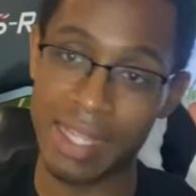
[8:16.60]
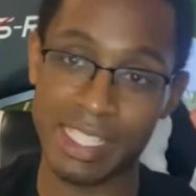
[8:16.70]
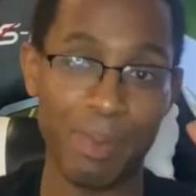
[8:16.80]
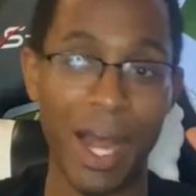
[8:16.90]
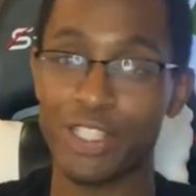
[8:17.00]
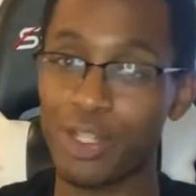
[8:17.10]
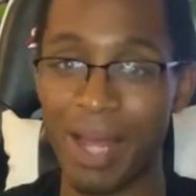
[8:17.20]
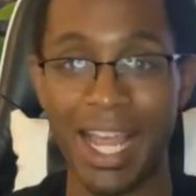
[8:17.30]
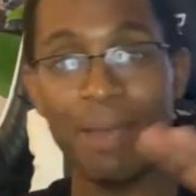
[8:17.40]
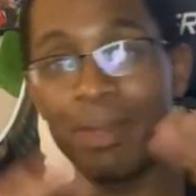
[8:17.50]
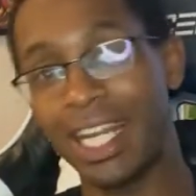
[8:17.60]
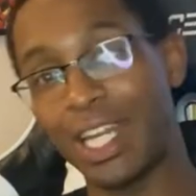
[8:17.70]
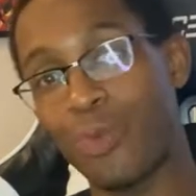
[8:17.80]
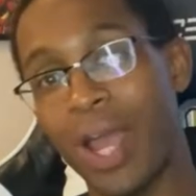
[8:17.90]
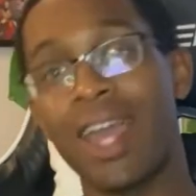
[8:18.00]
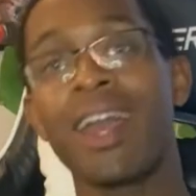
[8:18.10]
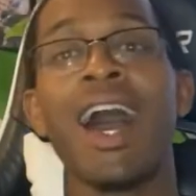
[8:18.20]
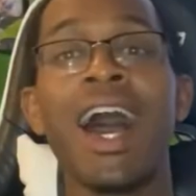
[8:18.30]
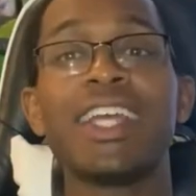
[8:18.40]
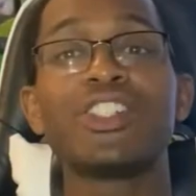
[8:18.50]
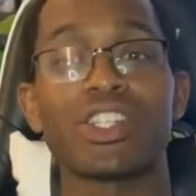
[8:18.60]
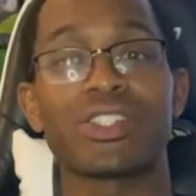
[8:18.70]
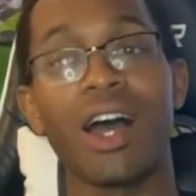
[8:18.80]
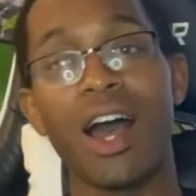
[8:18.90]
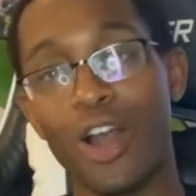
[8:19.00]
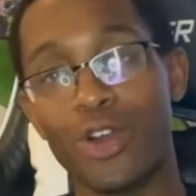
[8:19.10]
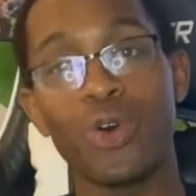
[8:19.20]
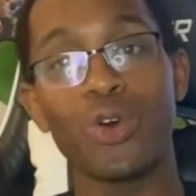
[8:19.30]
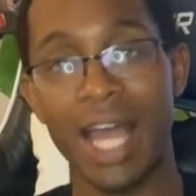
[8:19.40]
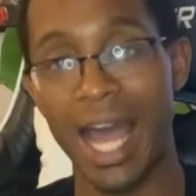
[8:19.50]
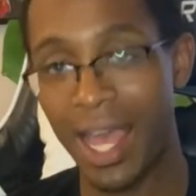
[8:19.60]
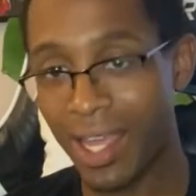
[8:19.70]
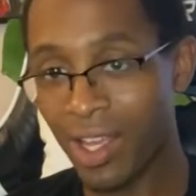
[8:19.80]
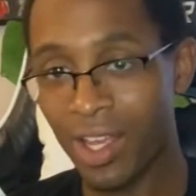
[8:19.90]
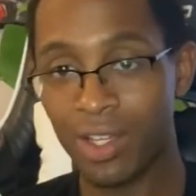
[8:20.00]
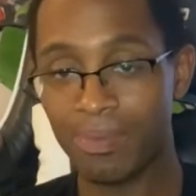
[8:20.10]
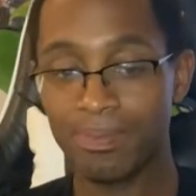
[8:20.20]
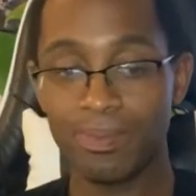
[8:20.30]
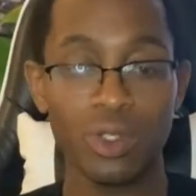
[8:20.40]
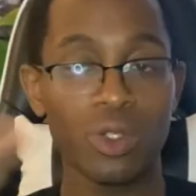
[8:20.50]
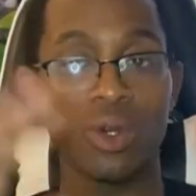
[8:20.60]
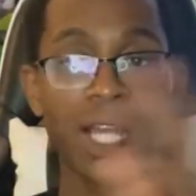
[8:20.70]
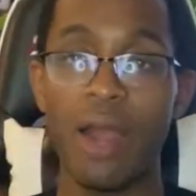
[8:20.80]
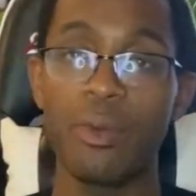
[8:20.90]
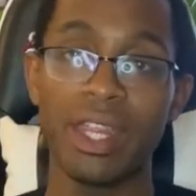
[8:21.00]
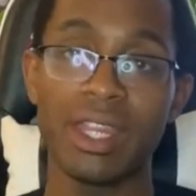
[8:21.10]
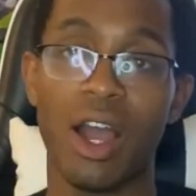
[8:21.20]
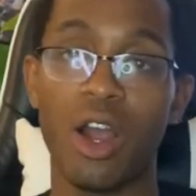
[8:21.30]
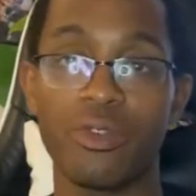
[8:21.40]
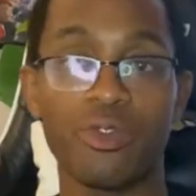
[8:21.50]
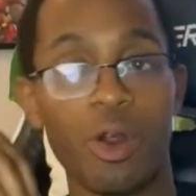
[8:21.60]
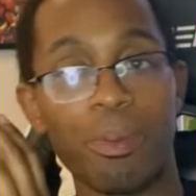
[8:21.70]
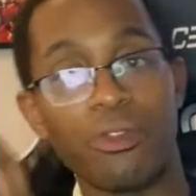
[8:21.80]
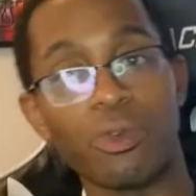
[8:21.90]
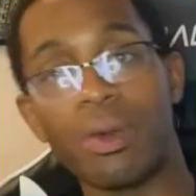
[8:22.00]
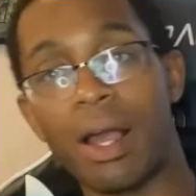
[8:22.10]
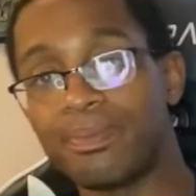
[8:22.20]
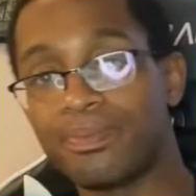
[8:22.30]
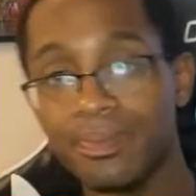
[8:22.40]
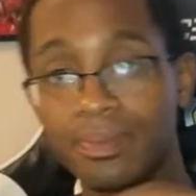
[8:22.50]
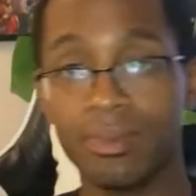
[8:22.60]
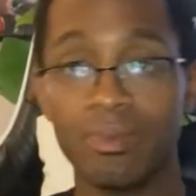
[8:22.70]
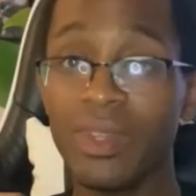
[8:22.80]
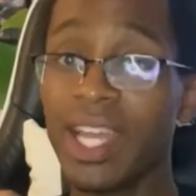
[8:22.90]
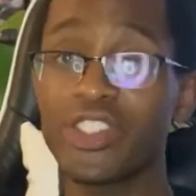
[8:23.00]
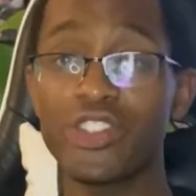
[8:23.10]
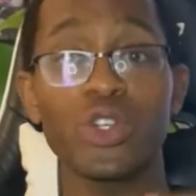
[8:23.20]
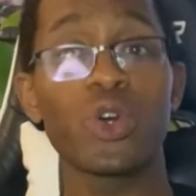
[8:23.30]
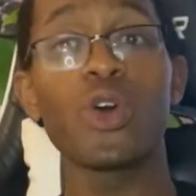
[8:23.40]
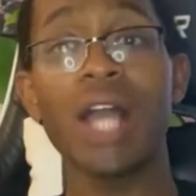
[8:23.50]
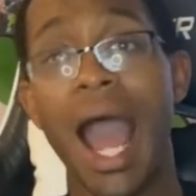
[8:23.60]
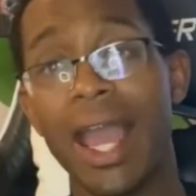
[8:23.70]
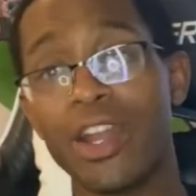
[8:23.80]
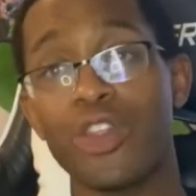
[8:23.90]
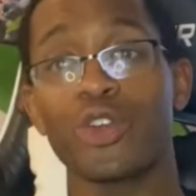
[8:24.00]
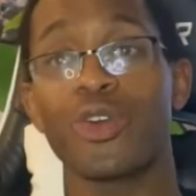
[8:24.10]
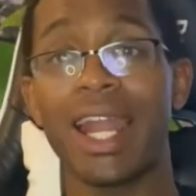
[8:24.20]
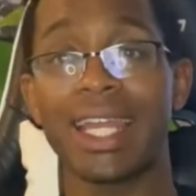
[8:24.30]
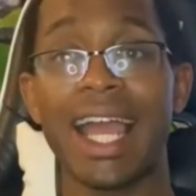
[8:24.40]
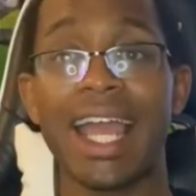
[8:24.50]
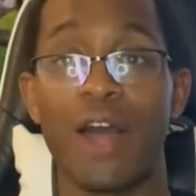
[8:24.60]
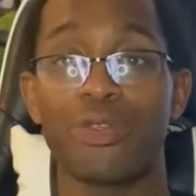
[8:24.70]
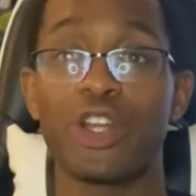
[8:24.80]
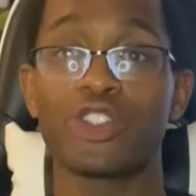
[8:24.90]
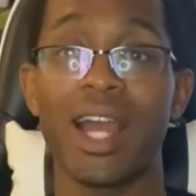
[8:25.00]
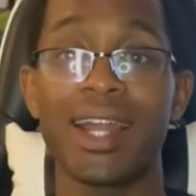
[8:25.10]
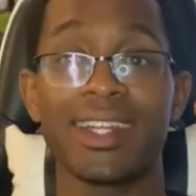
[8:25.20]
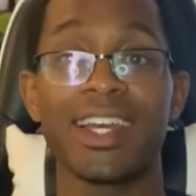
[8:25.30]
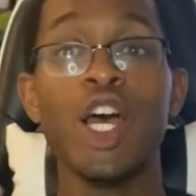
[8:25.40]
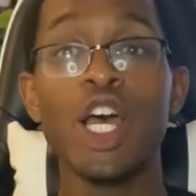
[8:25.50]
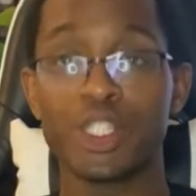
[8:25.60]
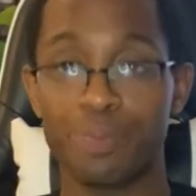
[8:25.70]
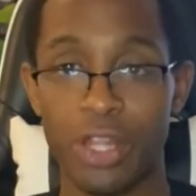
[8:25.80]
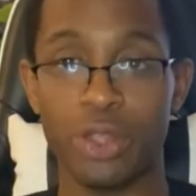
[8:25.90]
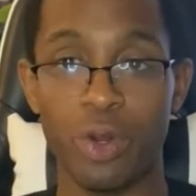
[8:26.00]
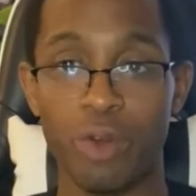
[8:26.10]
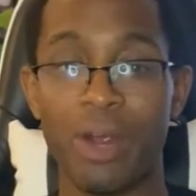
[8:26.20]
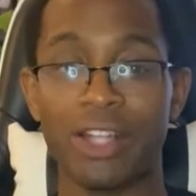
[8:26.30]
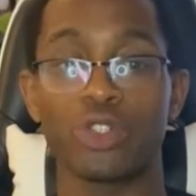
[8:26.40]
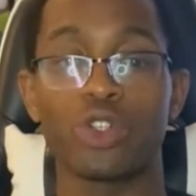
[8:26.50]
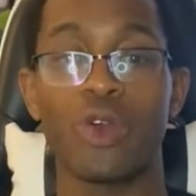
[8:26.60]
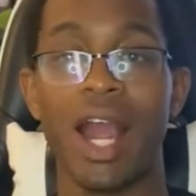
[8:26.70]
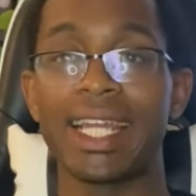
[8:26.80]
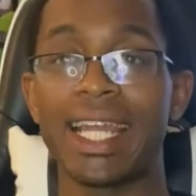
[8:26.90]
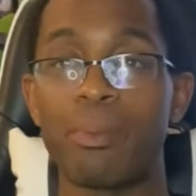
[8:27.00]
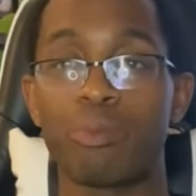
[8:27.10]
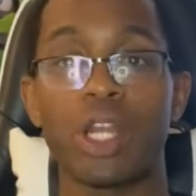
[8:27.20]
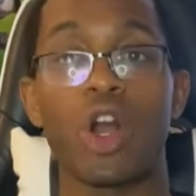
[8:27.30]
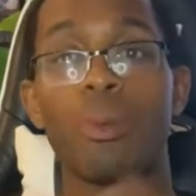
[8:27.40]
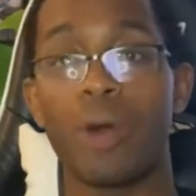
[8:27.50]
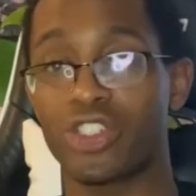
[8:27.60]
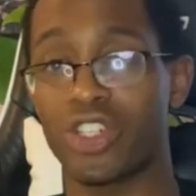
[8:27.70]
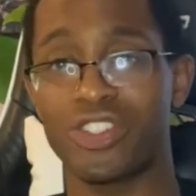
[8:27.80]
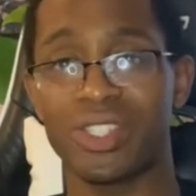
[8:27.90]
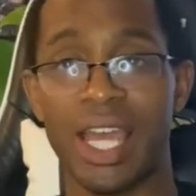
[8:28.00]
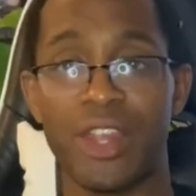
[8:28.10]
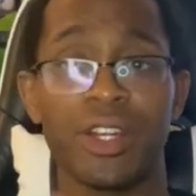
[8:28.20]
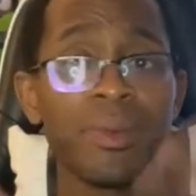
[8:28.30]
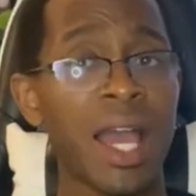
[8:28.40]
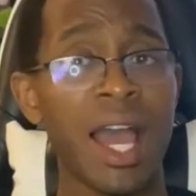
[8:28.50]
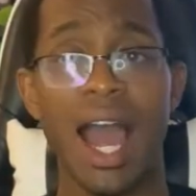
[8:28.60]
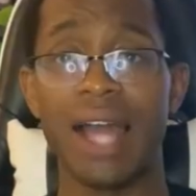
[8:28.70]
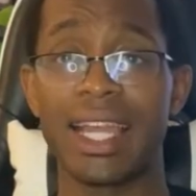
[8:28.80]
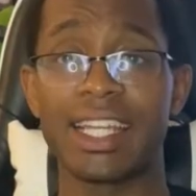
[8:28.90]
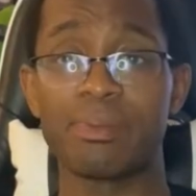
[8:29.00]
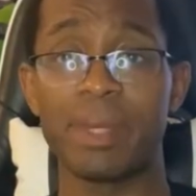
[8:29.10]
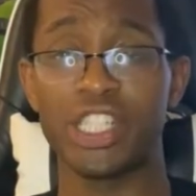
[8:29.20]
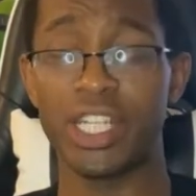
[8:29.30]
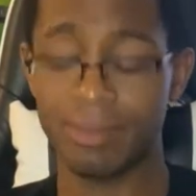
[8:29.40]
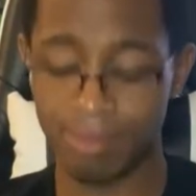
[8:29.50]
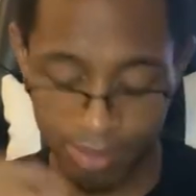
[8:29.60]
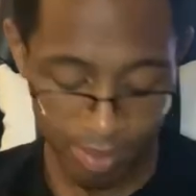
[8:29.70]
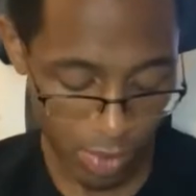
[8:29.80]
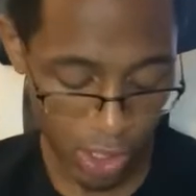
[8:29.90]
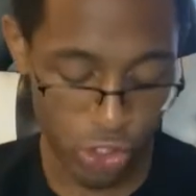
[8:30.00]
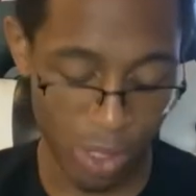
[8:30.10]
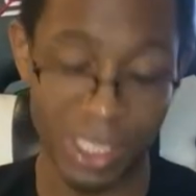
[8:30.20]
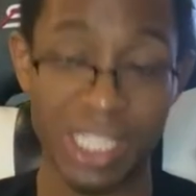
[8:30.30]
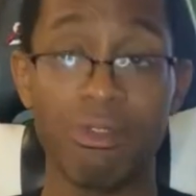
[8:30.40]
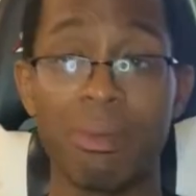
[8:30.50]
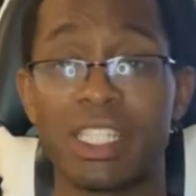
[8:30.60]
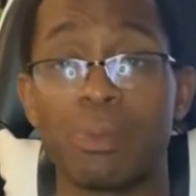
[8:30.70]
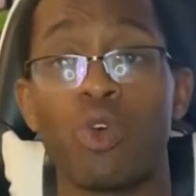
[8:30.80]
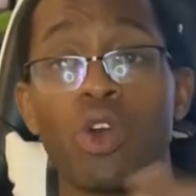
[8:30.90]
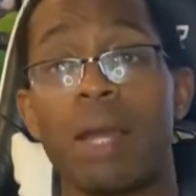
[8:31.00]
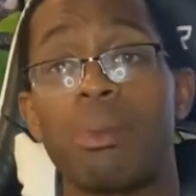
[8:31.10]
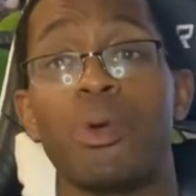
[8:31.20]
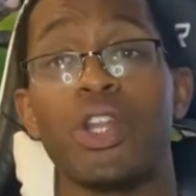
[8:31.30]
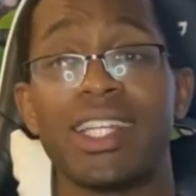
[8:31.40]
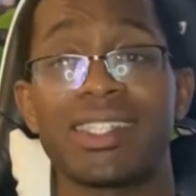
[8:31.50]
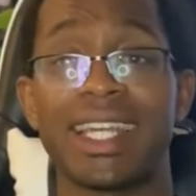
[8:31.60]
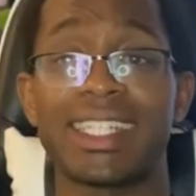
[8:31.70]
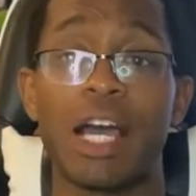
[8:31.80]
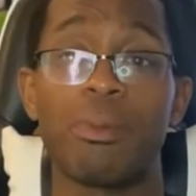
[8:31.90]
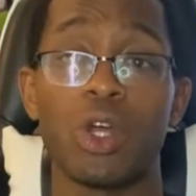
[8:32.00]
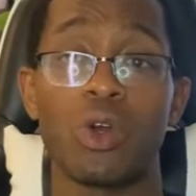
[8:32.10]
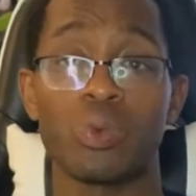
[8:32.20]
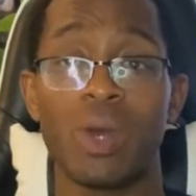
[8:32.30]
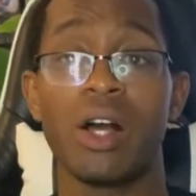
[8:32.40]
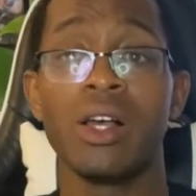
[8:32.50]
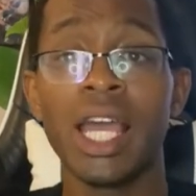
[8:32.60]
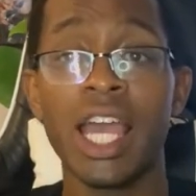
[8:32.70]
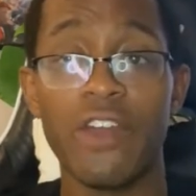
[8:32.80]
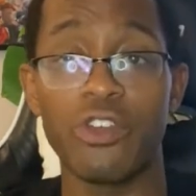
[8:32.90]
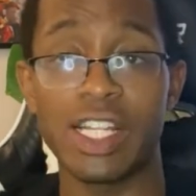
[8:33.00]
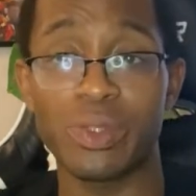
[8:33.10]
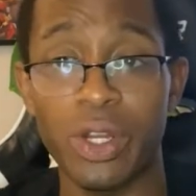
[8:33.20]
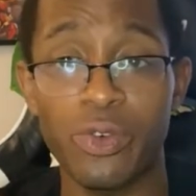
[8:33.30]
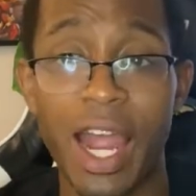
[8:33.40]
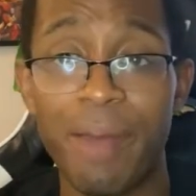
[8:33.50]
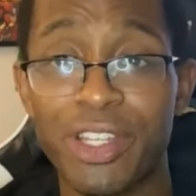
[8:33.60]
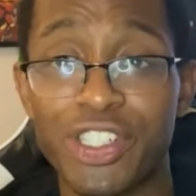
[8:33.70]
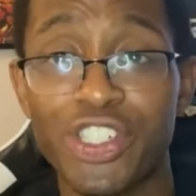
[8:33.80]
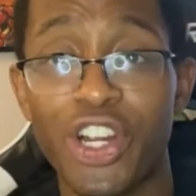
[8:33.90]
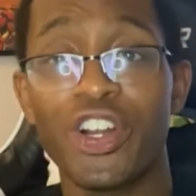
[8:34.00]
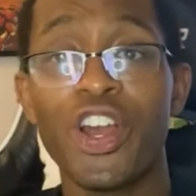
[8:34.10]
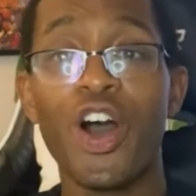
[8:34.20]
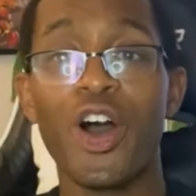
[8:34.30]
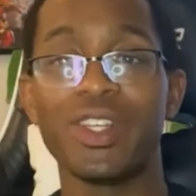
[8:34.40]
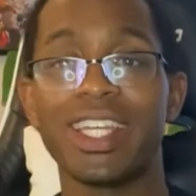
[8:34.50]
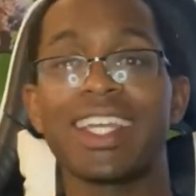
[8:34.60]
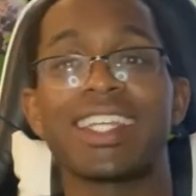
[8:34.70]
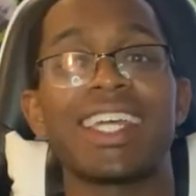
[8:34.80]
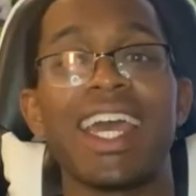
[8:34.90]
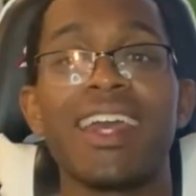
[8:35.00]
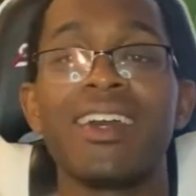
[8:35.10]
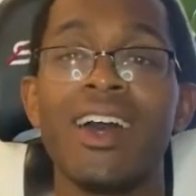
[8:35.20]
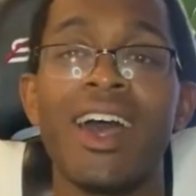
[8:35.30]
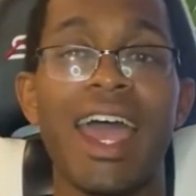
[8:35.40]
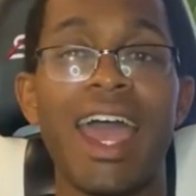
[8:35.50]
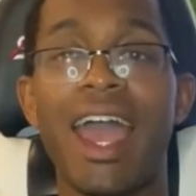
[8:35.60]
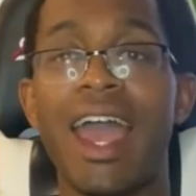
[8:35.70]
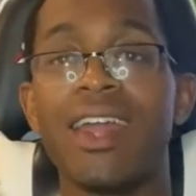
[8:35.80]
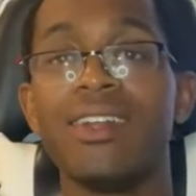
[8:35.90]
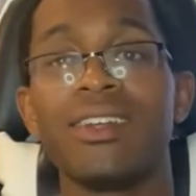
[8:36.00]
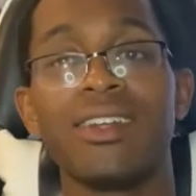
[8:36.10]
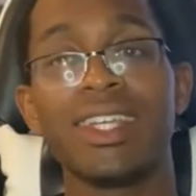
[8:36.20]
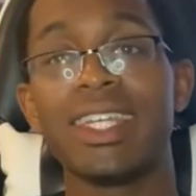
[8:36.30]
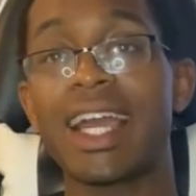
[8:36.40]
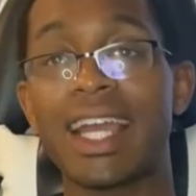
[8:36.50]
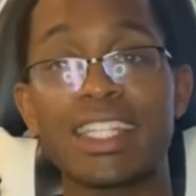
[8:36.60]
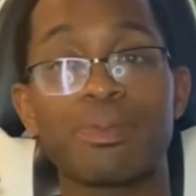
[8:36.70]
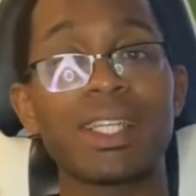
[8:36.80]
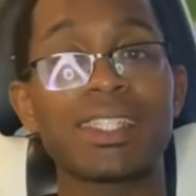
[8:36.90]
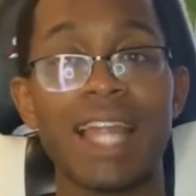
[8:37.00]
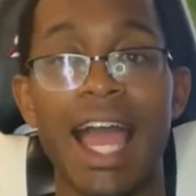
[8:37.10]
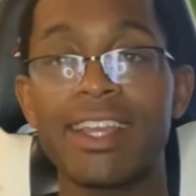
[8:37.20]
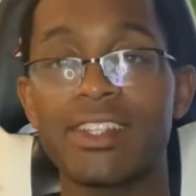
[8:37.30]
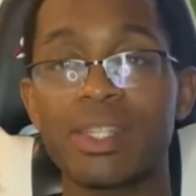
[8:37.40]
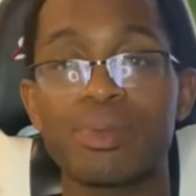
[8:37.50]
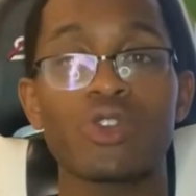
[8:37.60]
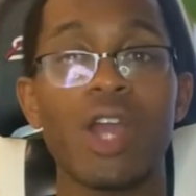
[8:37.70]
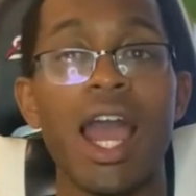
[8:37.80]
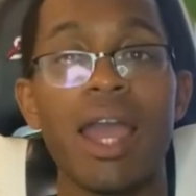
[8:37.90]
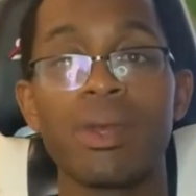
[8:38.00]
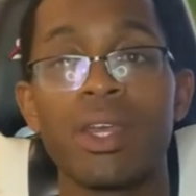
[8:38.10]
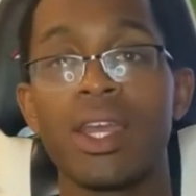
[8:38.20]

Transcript: sponsored by him in any way. He's just a cool guy within the art form of he's just a cool guy, another karate guy out there trying to spread the word of practical karate and bring all martial arts together. I like his mission, so I'm just giving him my support. I'm gonna put his link down below as well if you guys want to grab this shirt, Only Hikite. And yeah, guys, please like, subscribe,